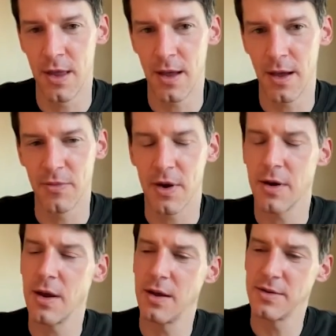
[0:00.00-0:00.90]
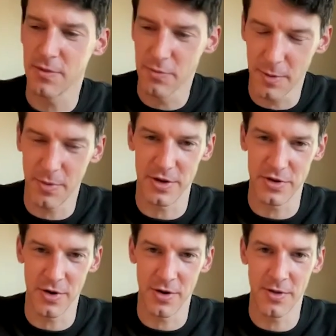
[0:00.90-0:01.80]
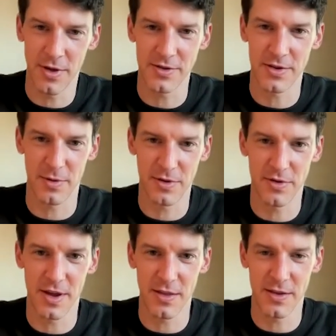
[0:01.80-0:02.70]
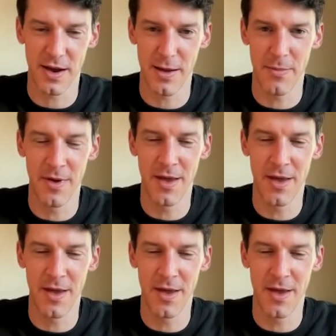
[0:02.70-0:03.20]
Um, Teri, it's a real pleasure. Thanks so much for taking the time.